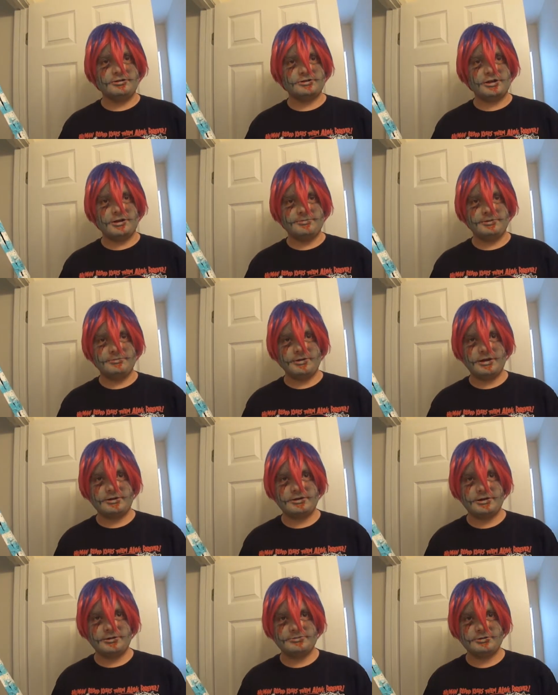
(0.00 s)
zombie
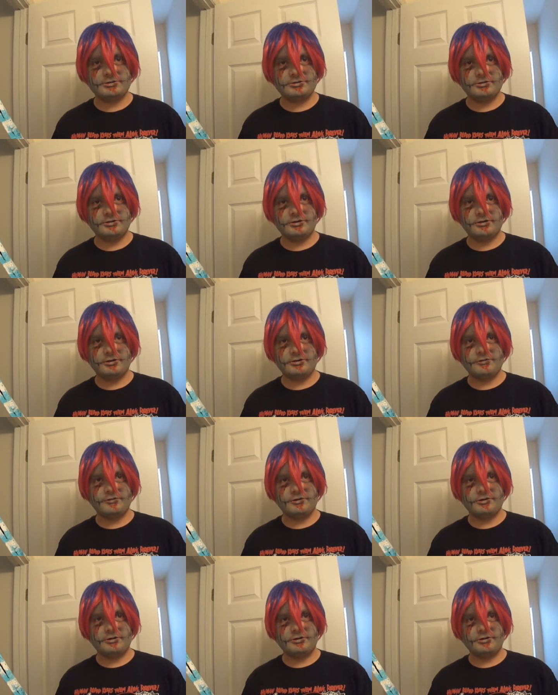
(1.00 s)
makeup tutorial
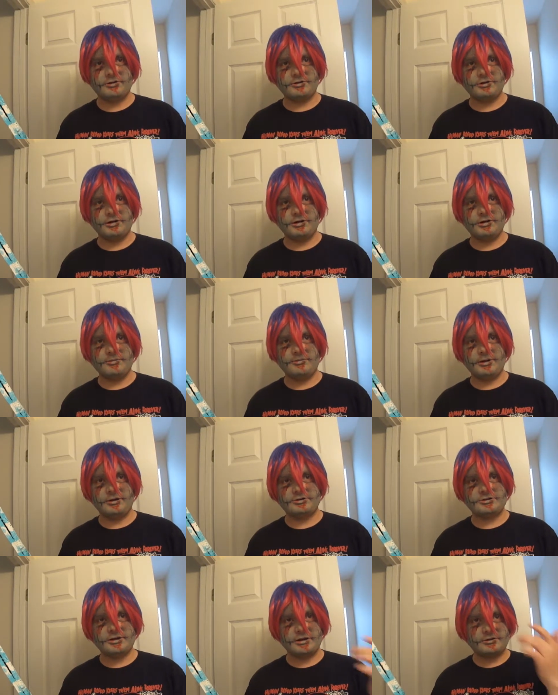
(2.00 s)
for
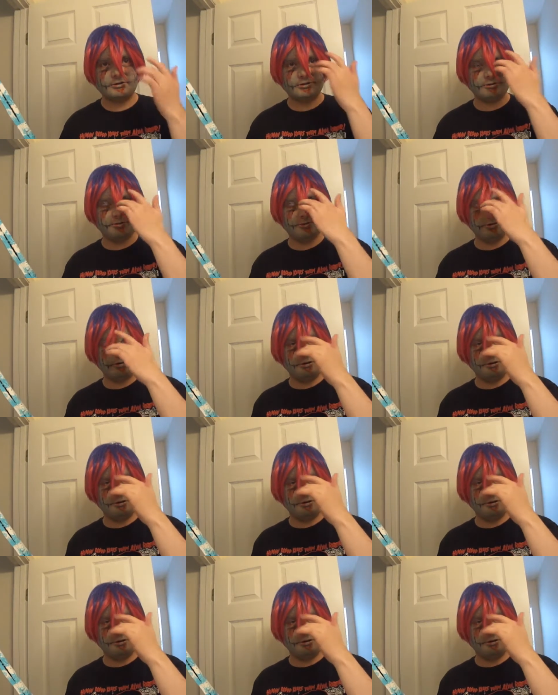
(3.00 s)
male stocking.